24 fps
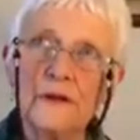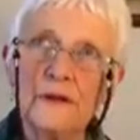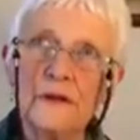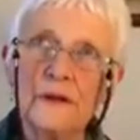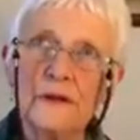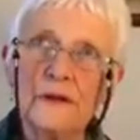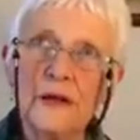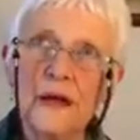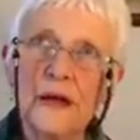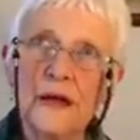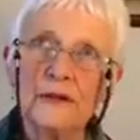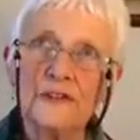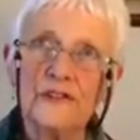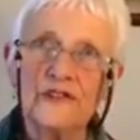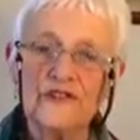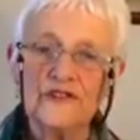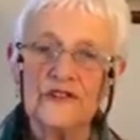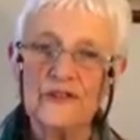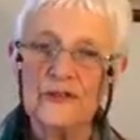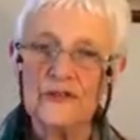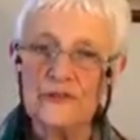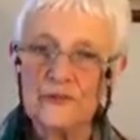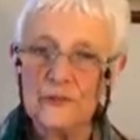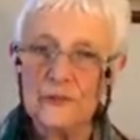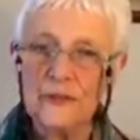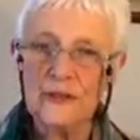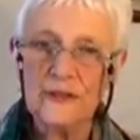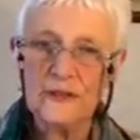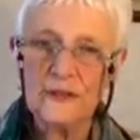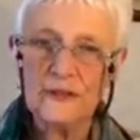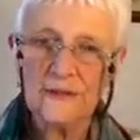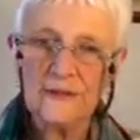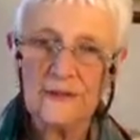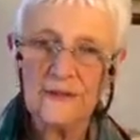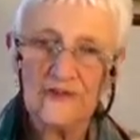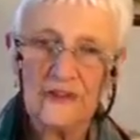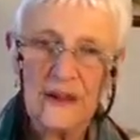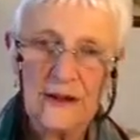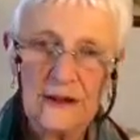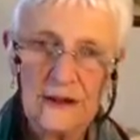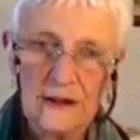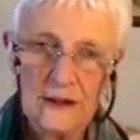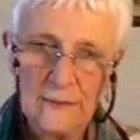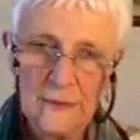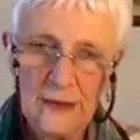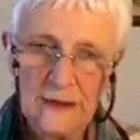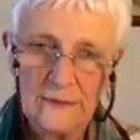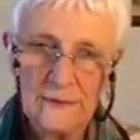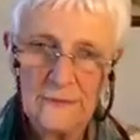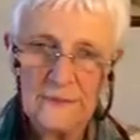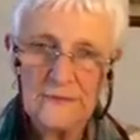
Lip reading: attitude with this gentleman,